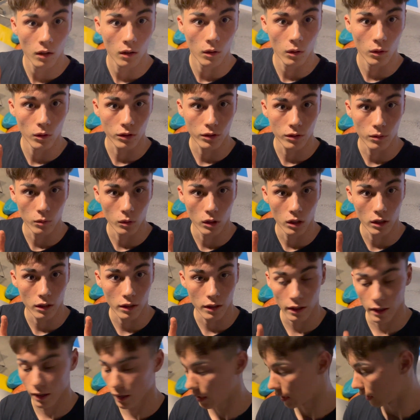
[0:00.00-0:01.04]
Awesome work,
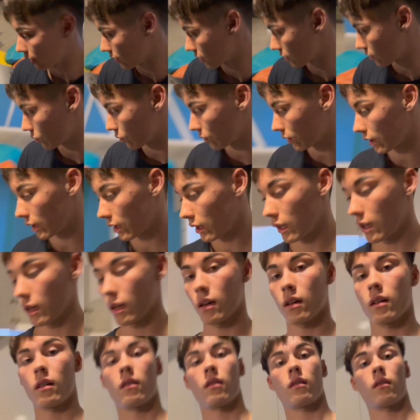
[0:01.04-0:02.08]
and we
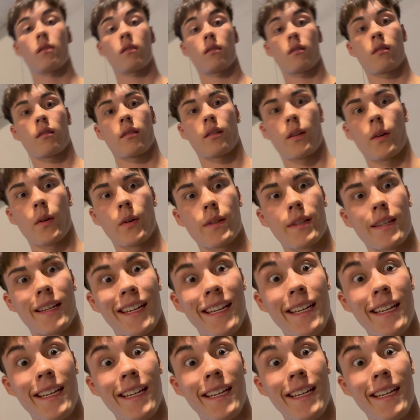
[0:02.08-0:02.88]
are going to